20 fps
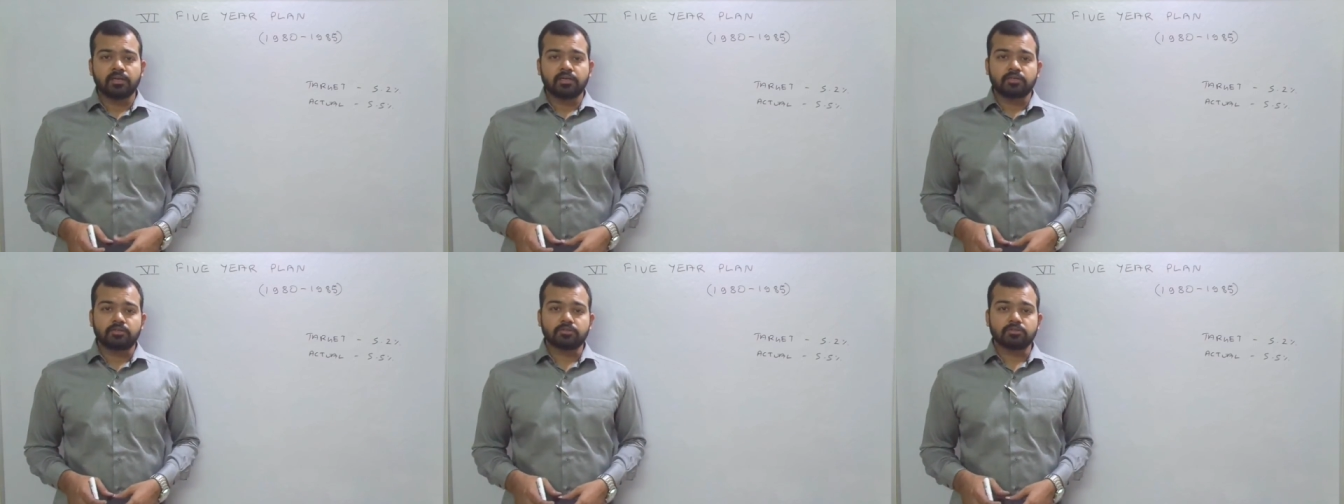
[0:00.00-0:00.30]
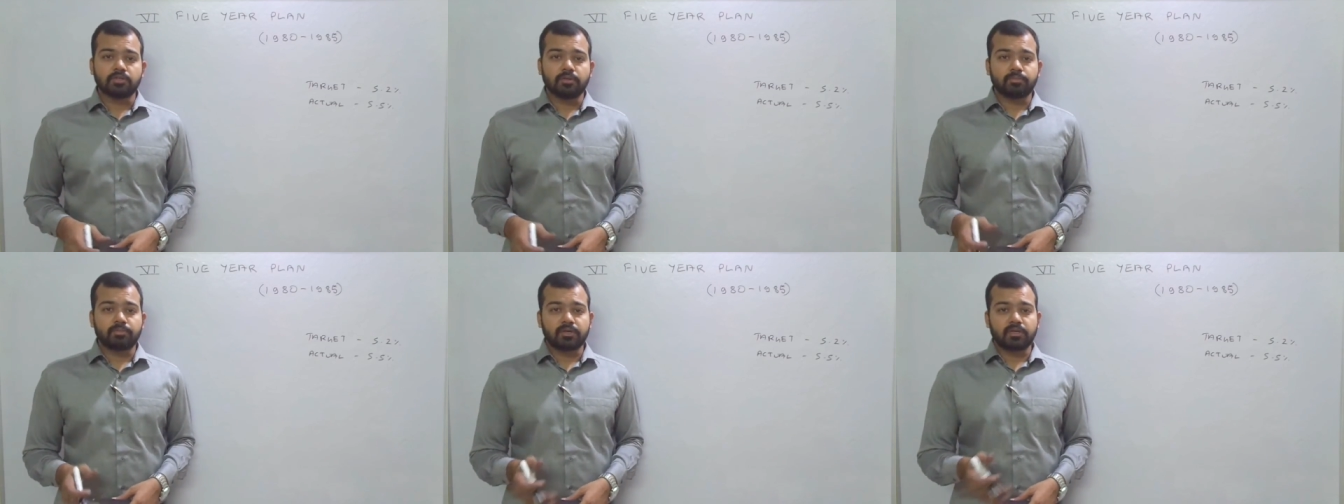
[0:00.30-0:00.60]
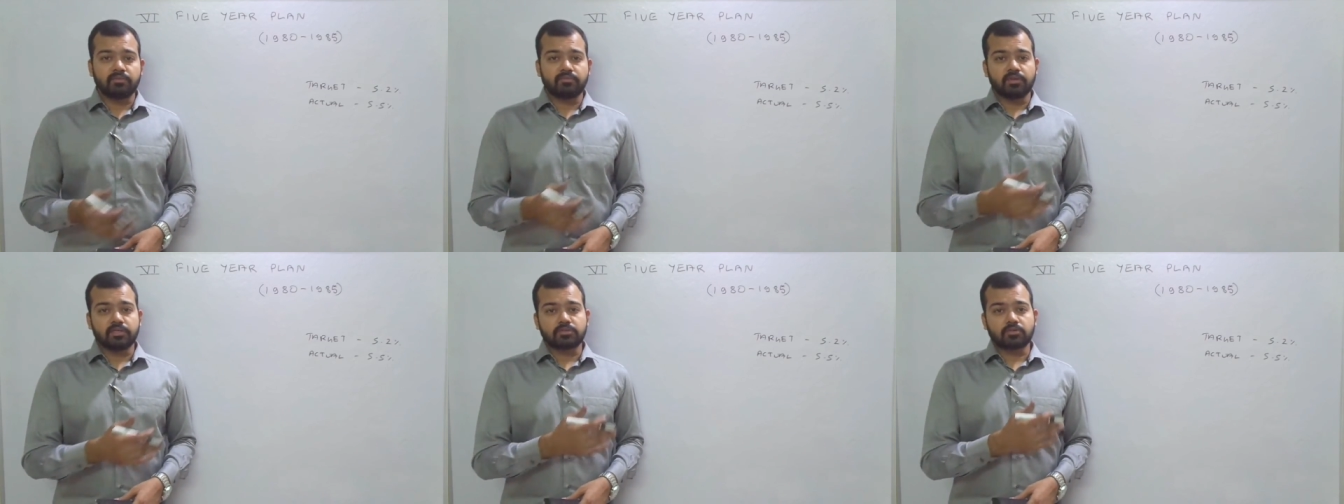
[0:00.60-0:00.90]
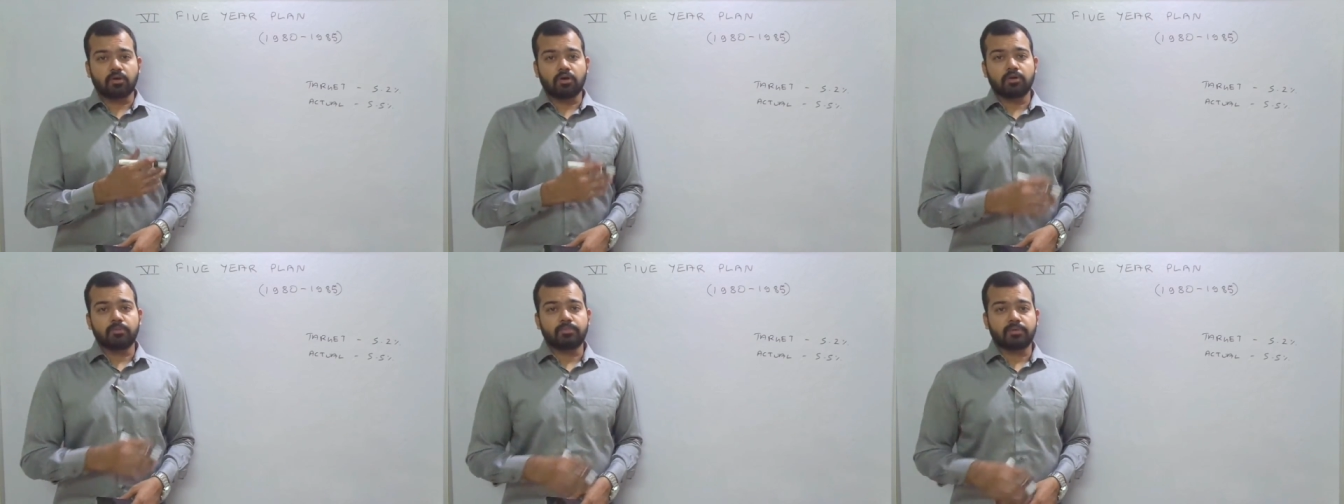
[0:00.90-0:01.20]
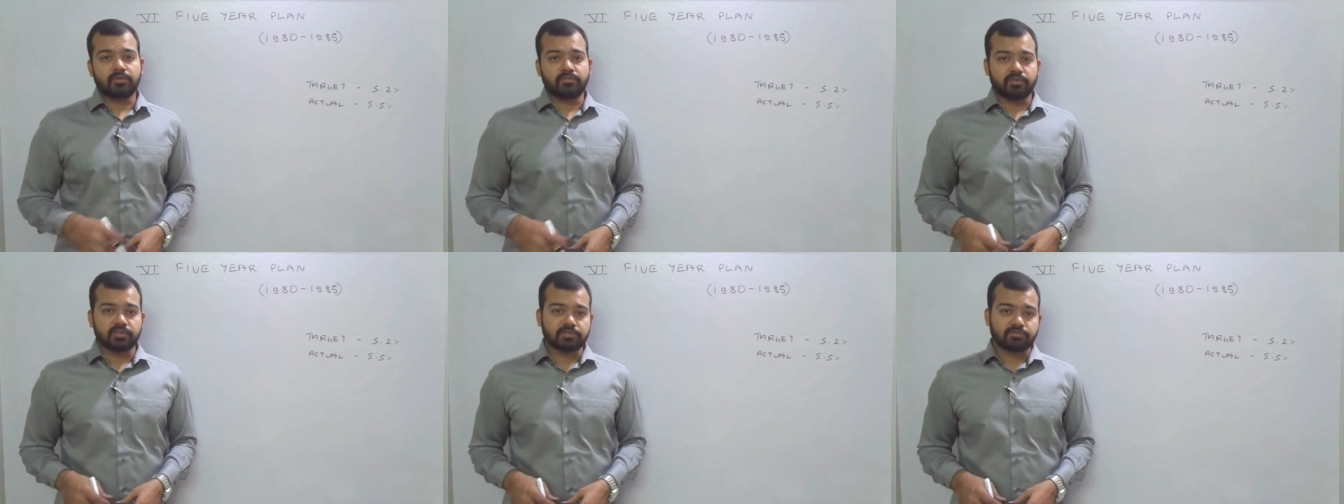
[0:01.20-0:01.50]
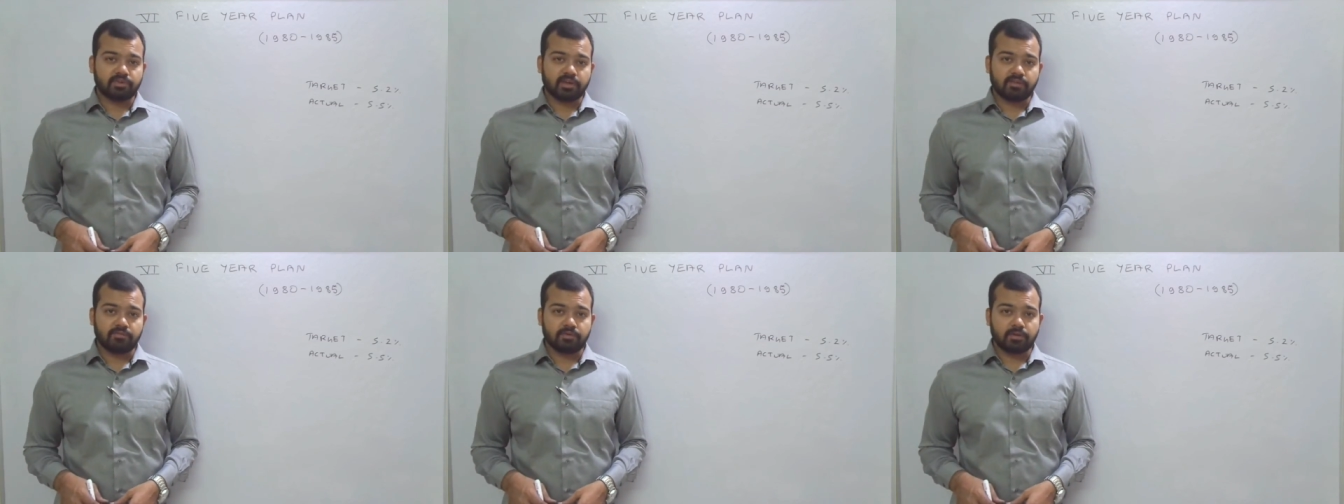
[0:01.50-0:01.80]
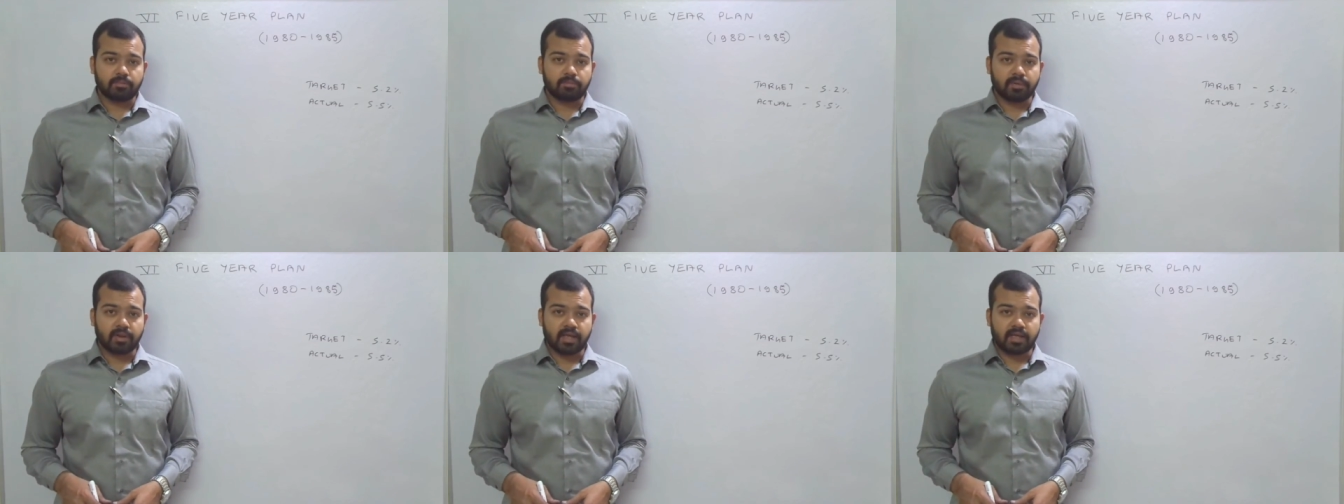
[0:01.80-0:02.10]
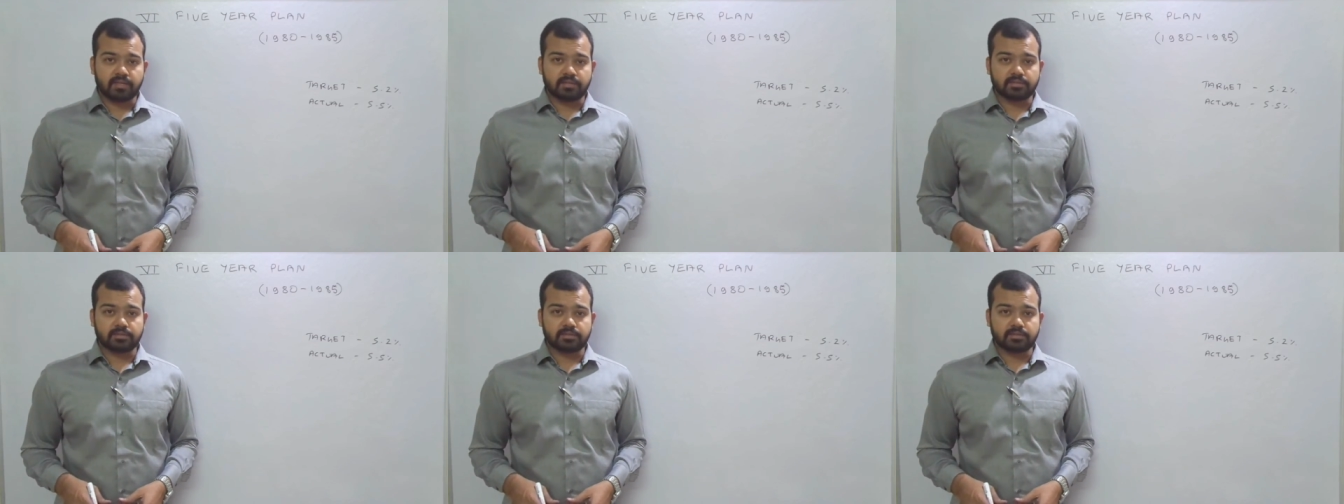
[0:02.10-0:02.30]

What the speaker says: to the previous, all previous five-year plan.